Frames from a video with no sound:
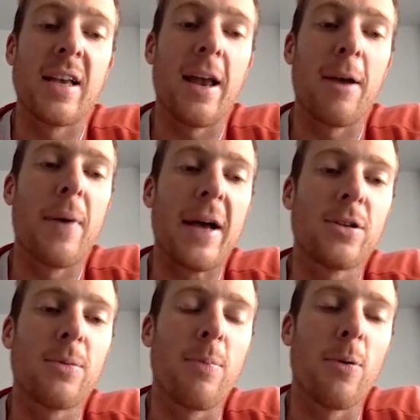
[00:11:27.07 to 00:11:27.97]
get
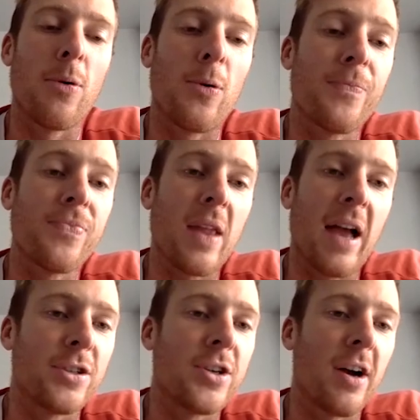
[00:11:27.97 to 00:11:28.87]
bat on ball and
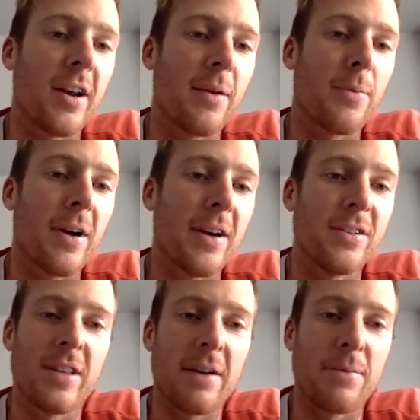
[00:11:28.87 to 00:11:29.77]
try and get 1. So
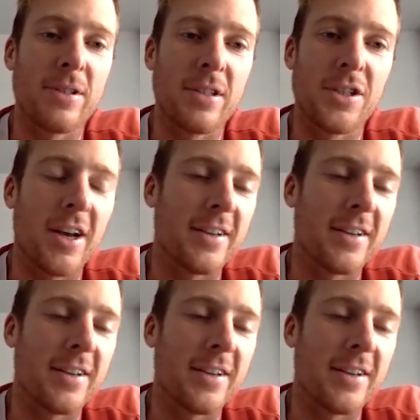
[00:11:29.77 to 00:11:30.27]
that was the chat